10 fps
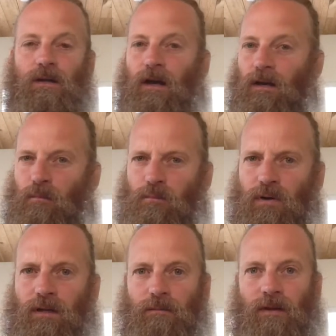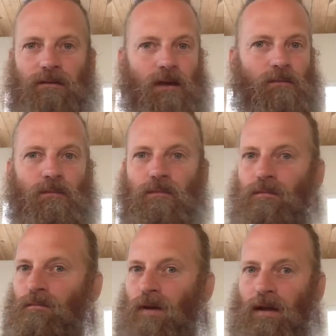a complete meltdown.
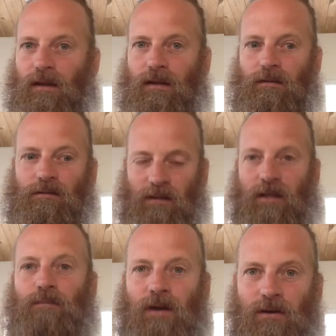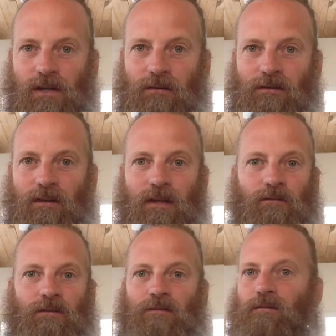My second marriage I was in